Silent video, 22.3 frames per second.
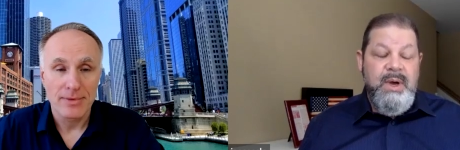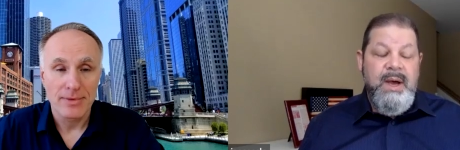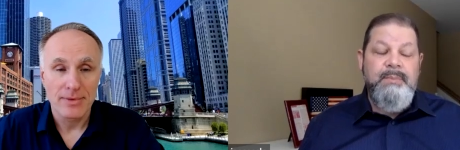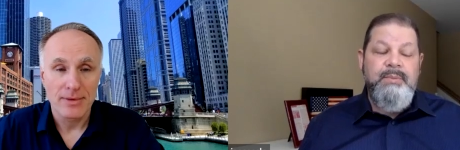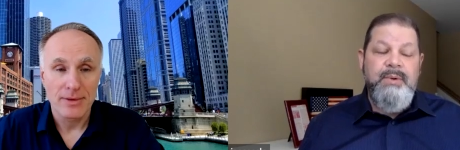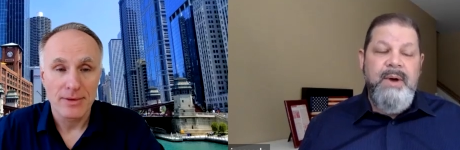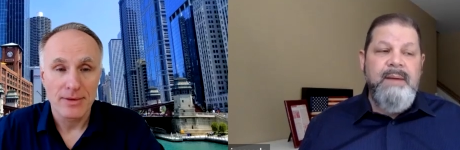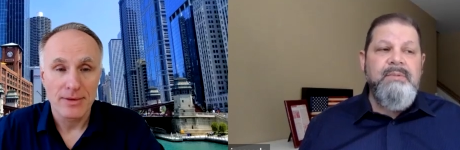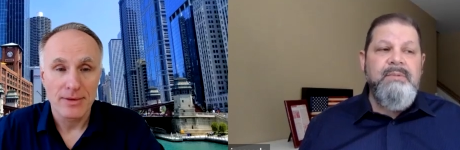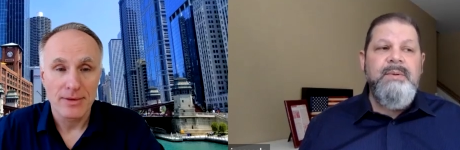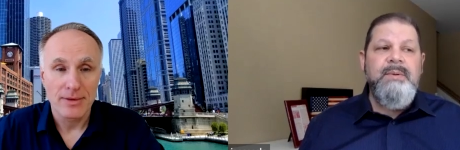Speaker 1: I
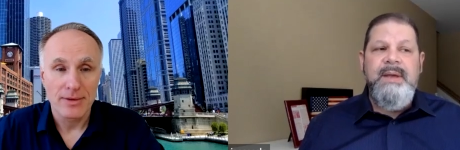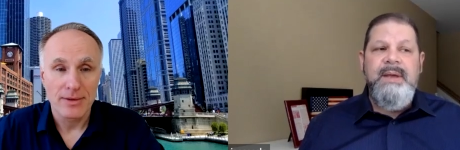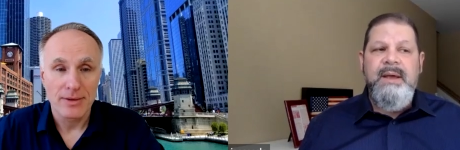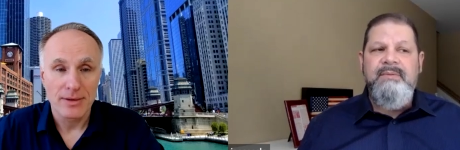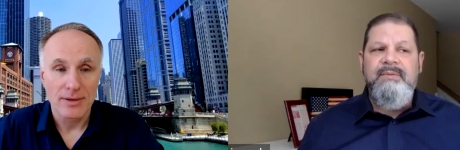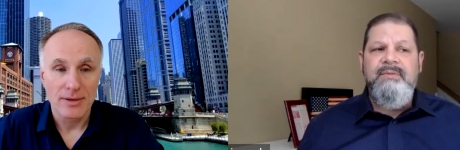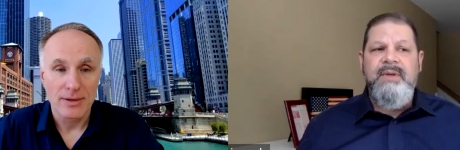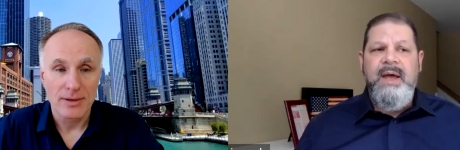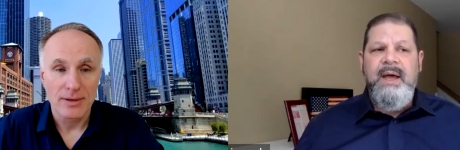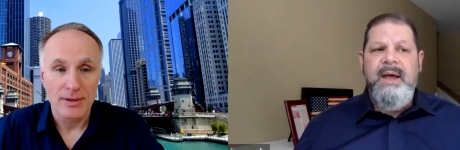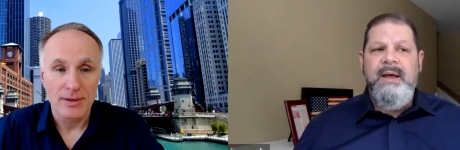probably
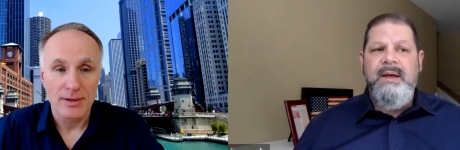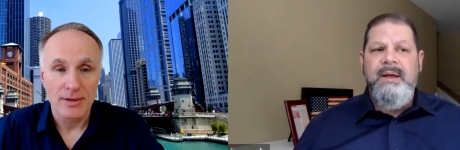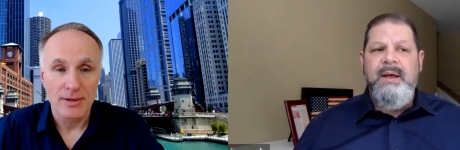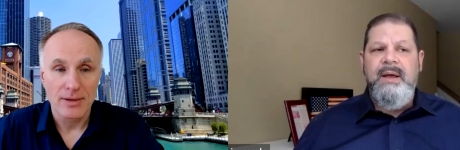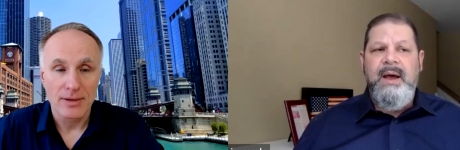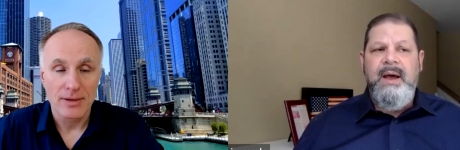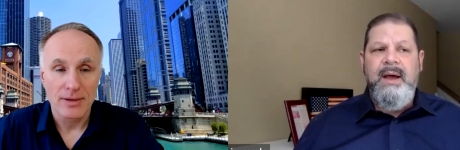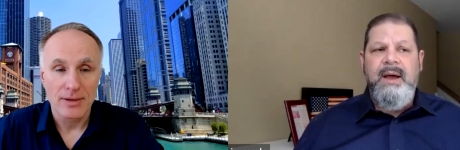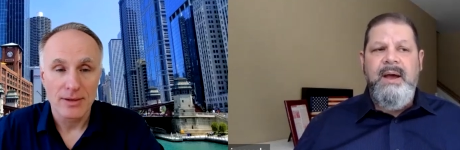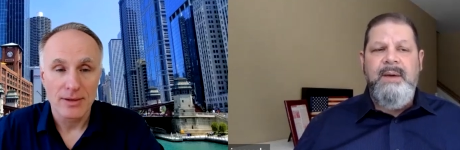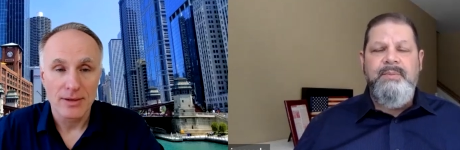have
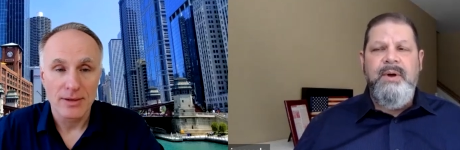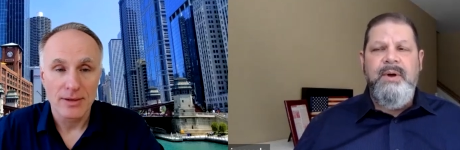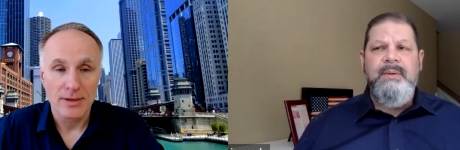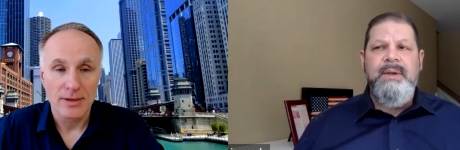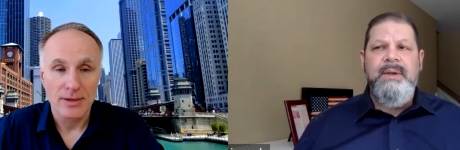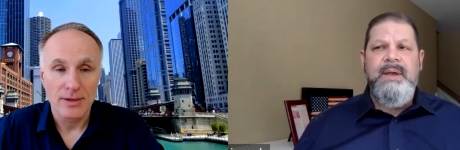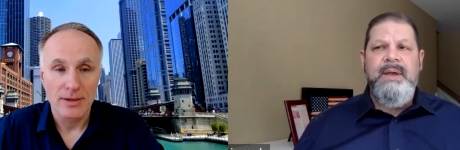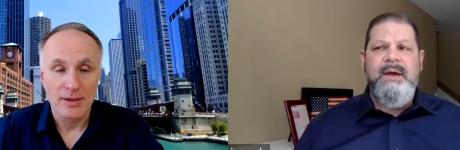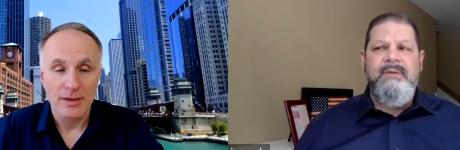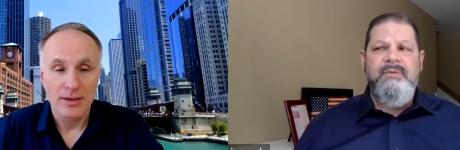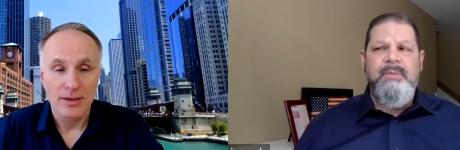I
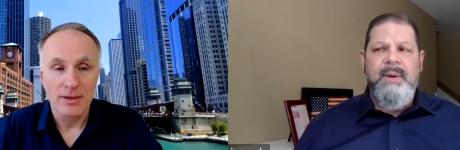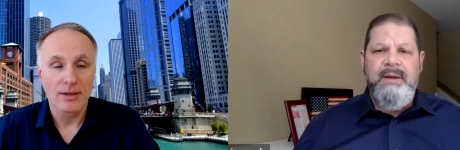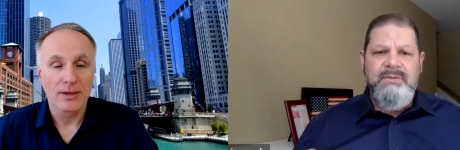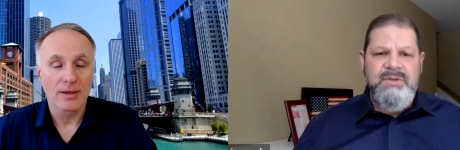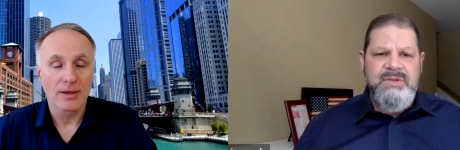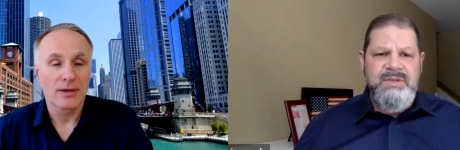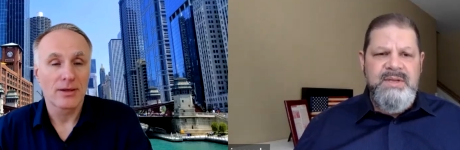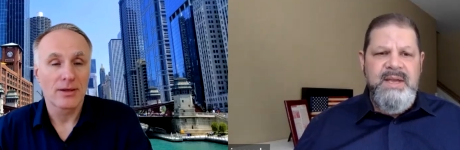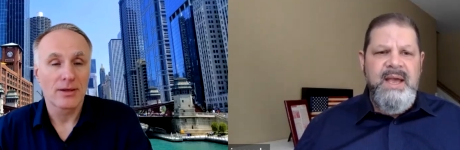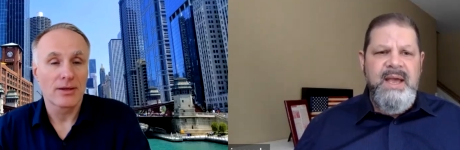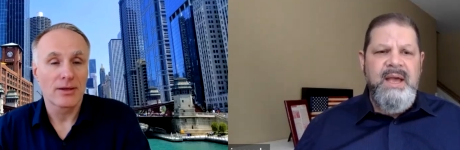probably have
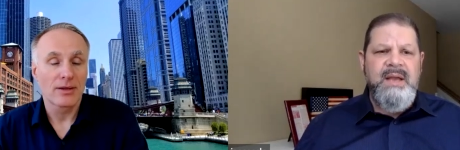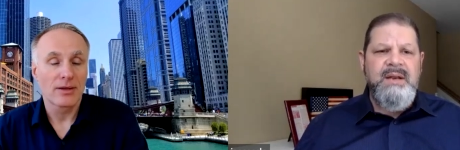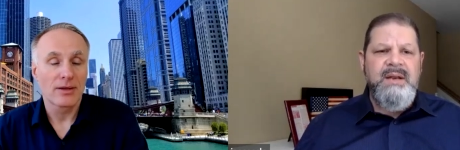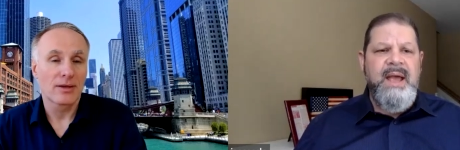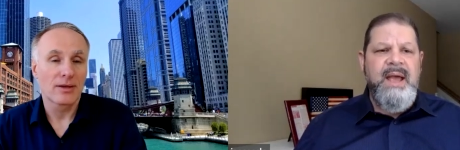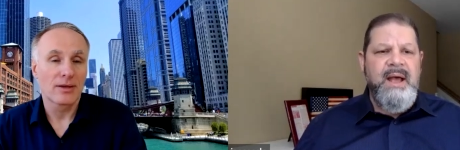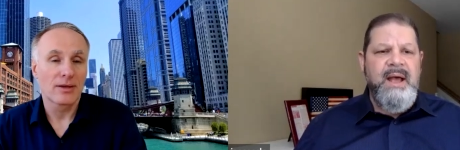about 10